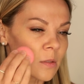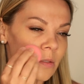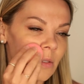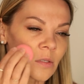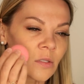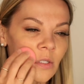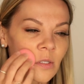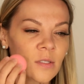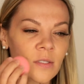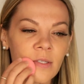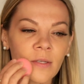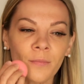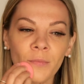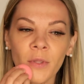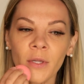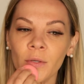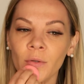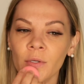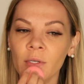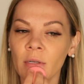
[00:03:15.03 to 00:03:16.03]
It's just
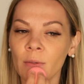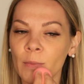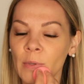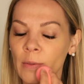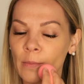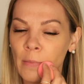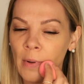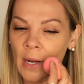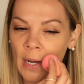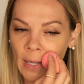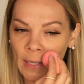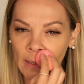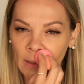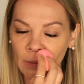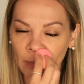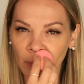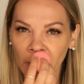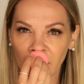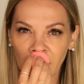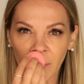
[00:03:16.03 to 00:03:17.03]
something to keep in
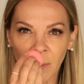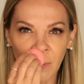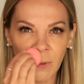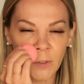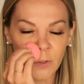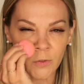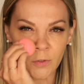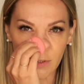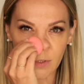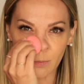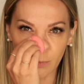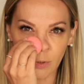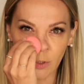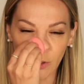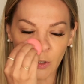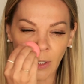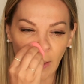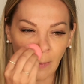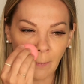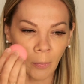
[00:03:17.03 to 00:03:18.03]
mind when you use
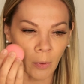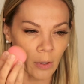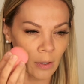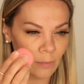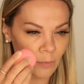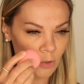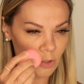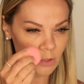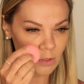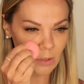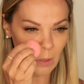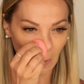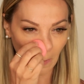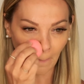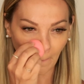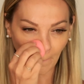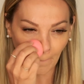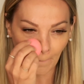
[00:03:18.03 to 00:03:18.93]
blurring primers.